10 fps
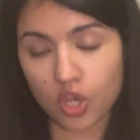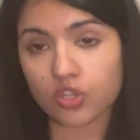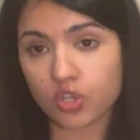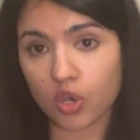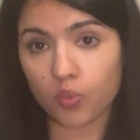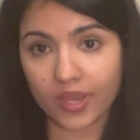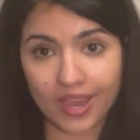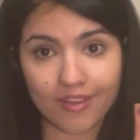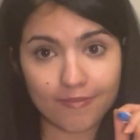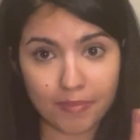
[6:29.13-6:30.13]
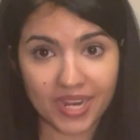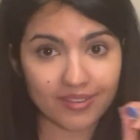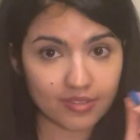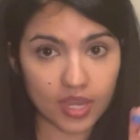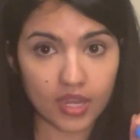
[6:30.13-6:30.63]
So we have
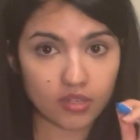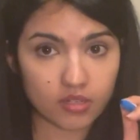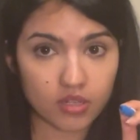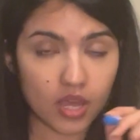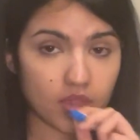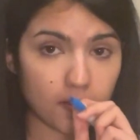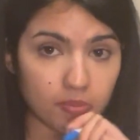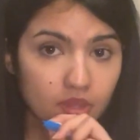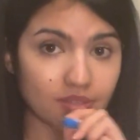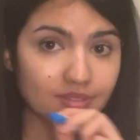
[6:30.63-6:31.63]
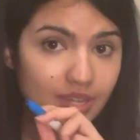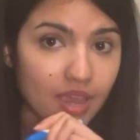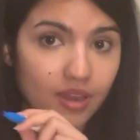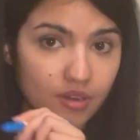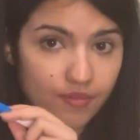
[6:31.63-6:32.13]
-8 and then
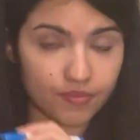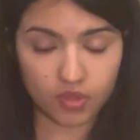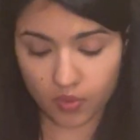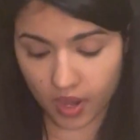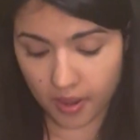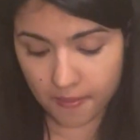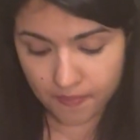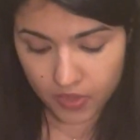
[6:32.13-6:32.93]
+10, okay?